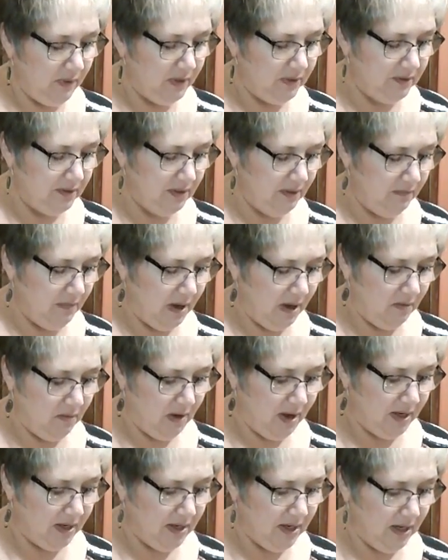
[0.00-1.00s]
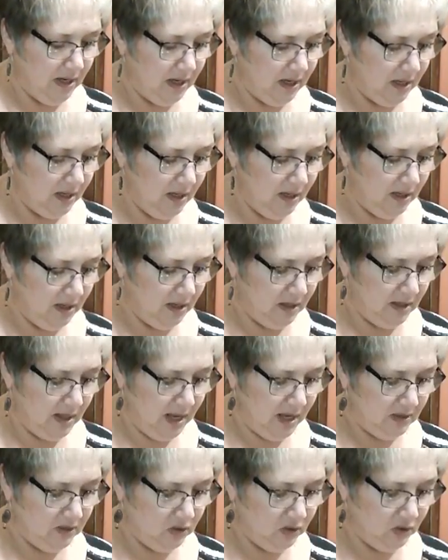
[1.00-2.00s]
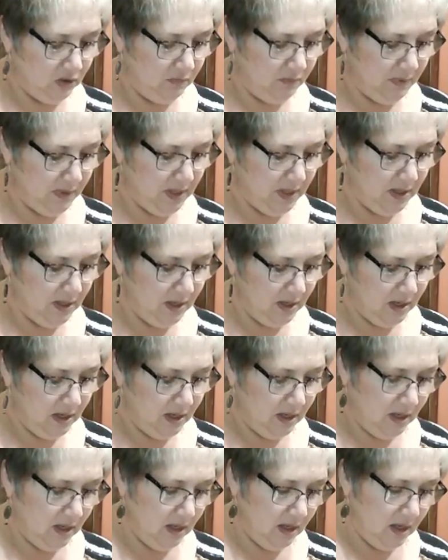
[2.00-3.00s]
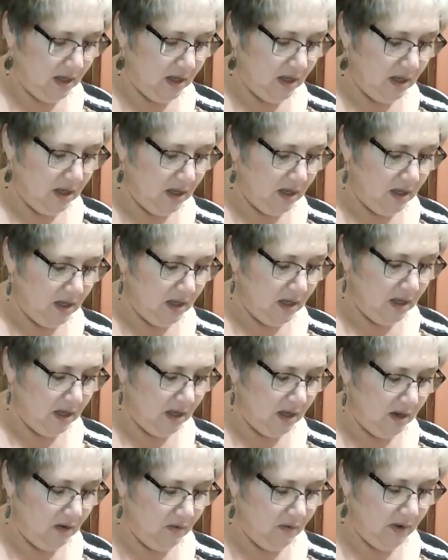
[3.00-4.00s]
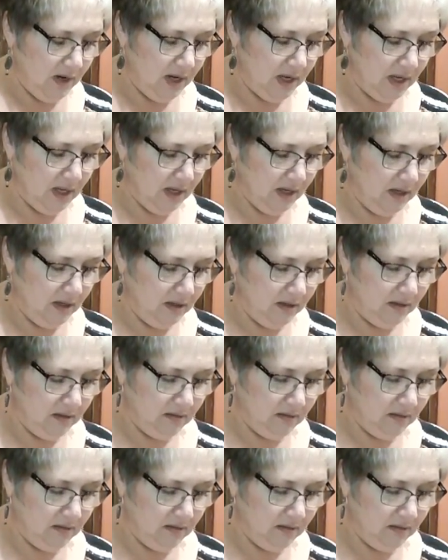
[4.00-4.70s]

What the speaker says: but somehow I did, and that should be a red,